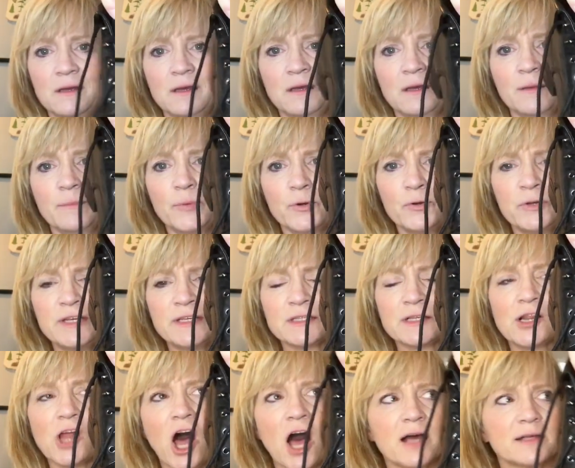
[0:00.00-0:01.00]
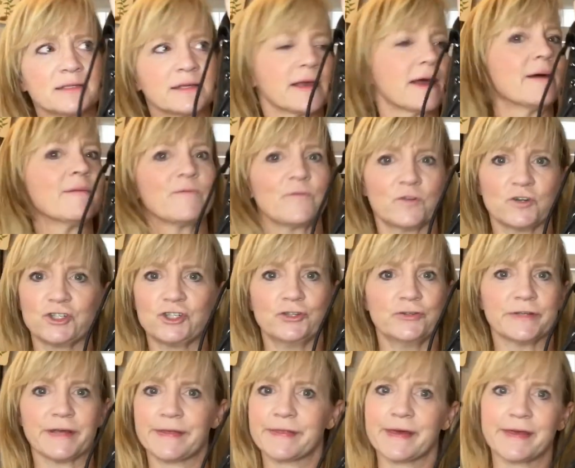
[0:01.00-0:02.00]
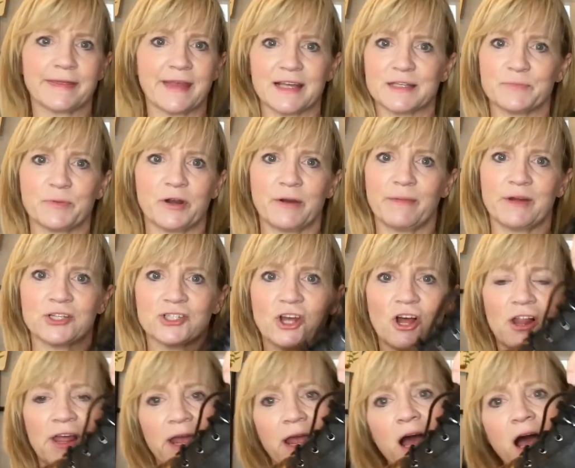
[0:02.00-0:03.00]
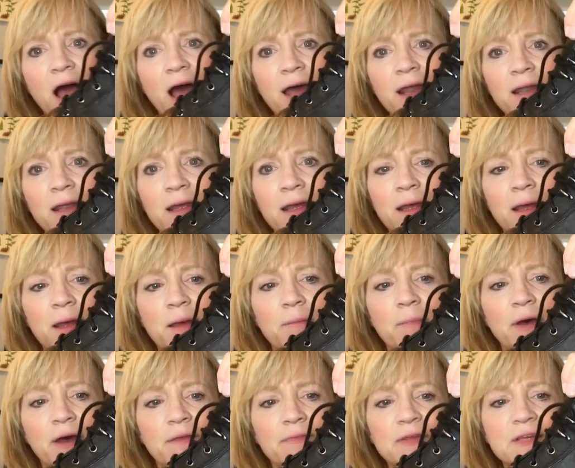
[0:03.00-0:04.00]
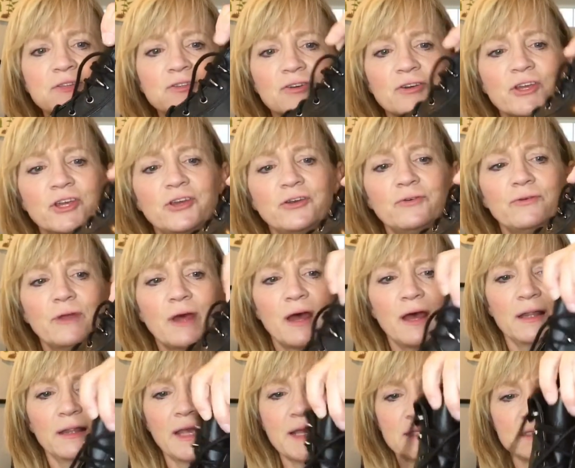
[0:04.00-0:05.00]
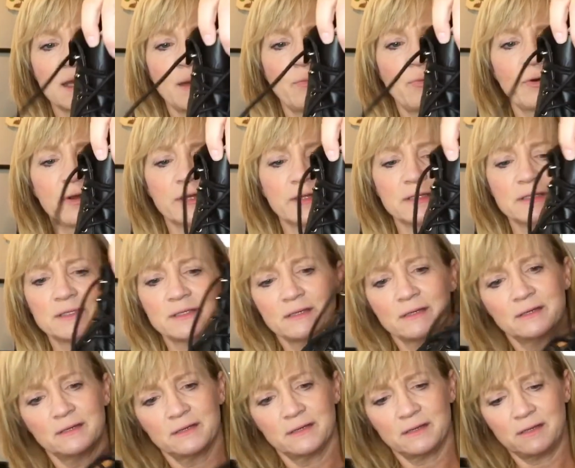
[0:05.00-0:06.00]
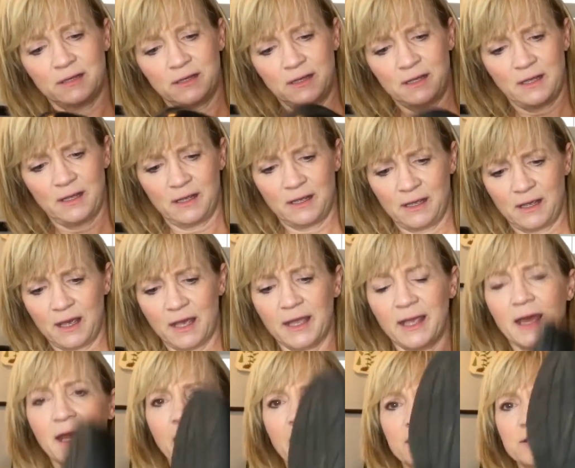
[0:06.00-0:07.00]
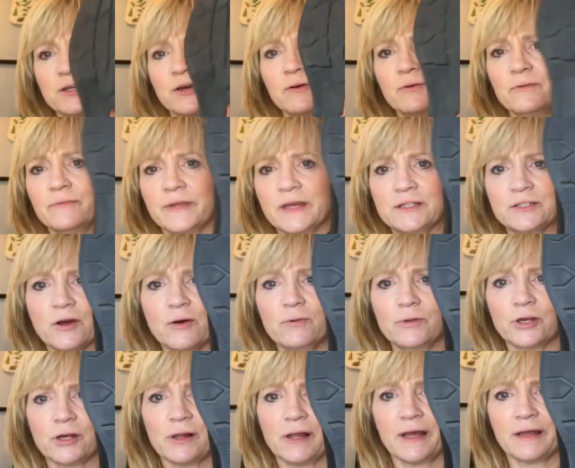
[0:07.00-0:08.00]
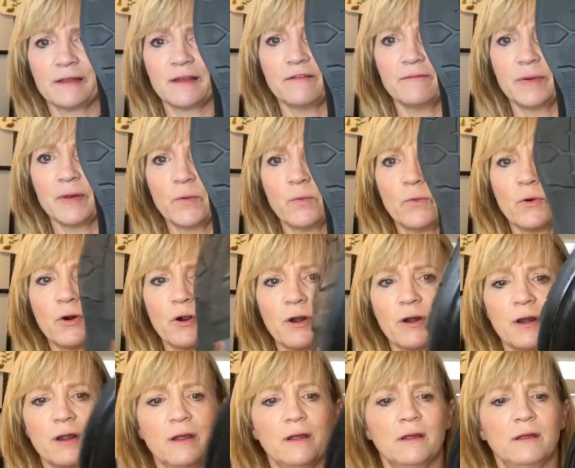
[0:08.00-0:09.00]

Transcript: Booties, clogs, and comfort shoes. I think that's pretty much all I got. But these are cute lace-up ones. Again, they don't look like they've been worn.